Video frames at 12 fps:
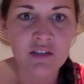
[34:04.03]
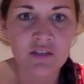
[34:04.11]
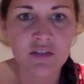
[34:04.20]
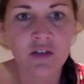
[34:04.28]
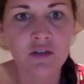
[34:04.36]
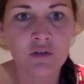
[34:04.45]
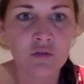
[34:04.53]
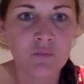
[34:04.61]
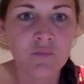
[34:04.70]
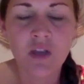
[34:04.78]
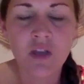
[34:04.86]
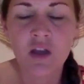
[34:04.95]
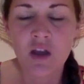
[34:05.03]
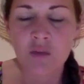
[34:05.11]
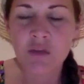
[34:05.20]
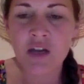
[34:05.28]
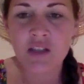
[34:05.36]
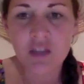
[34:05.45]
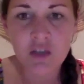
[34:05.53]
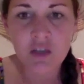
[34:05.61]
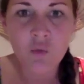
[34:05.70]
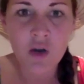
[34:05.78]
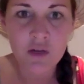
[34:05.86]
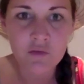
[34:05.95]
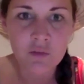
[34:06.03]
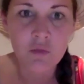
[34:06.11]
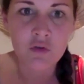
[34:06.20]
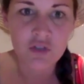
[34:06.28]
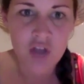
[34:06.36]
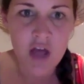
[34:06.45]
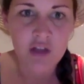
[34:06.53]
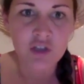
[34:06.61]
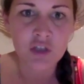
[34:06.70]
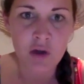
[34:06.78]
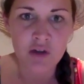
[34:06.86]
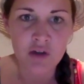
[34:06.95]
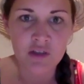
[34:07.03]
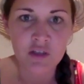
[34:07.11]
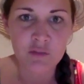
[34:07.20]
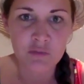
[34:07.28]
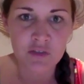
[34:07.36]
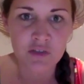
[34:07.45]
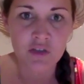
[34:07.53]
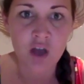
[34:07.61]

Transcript: So I mean, I think one of the most challenging parts of this business,